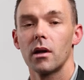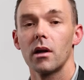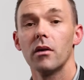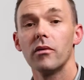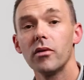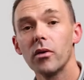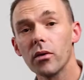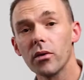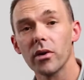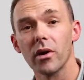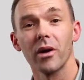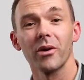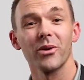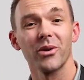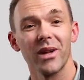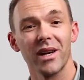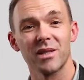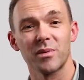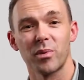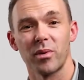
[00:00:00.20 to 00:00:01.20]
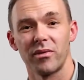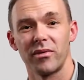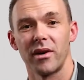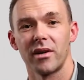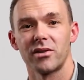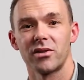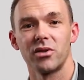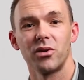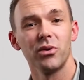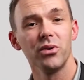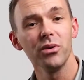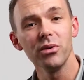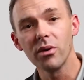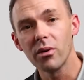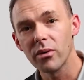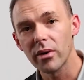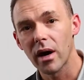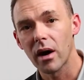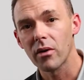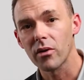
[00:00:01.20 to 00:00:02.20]
If you're an auto glass professional, you
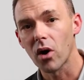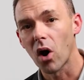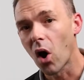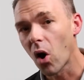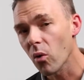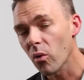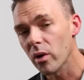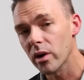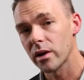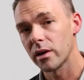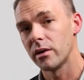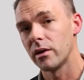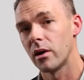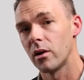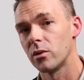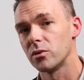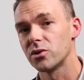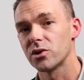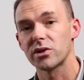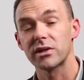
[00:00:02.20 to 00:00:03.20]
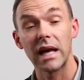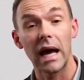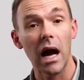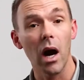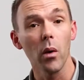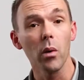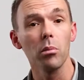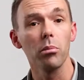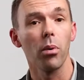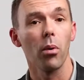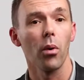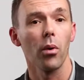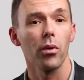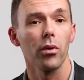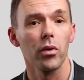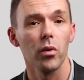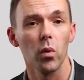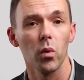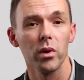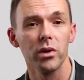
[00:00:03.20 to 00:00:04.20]
no doubt already know just how
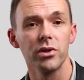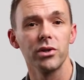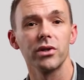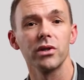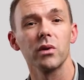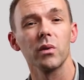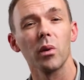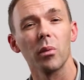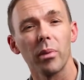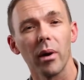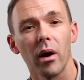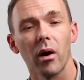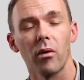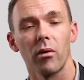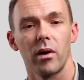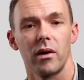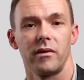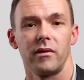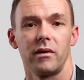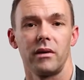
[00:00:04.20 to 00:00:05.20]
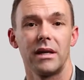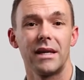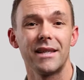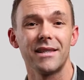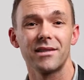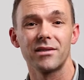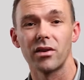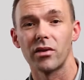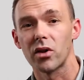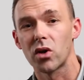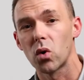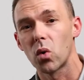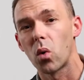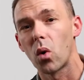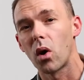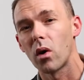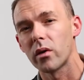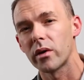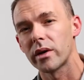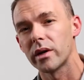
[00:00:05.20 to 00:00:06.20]
important windshield repair resin is to the
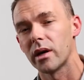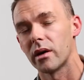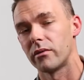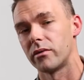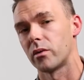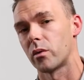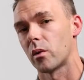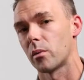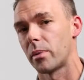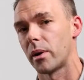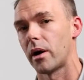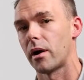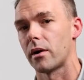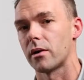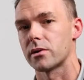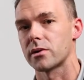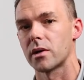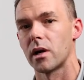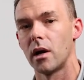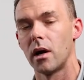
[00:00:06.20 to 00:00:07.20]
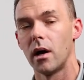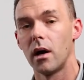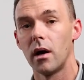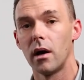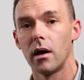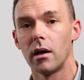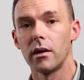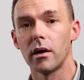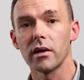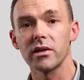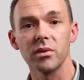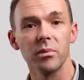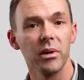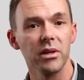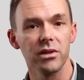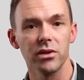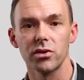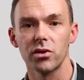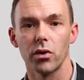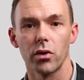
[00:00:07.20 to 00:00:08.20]
quality of your repairs, not to
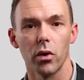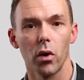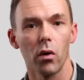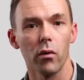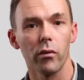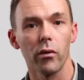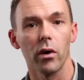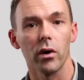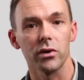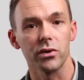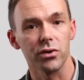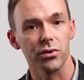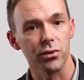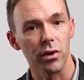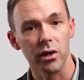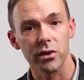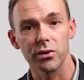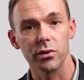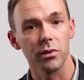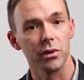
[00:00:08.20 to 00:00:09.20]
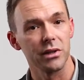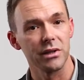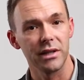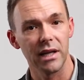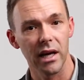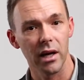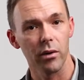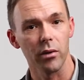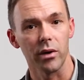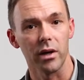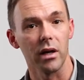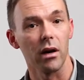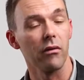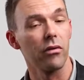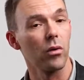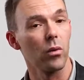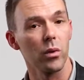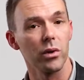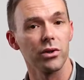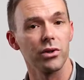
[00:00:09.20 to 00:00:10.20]
mention to the overall structural integrity
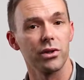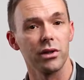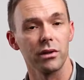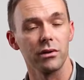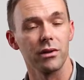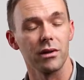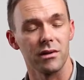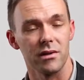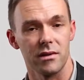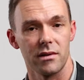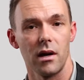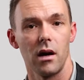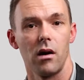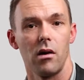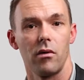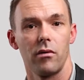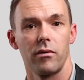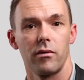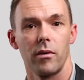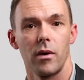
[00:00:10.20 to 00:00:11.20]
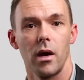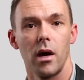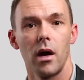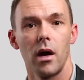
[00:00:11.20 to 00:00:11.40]
of the windshield itself.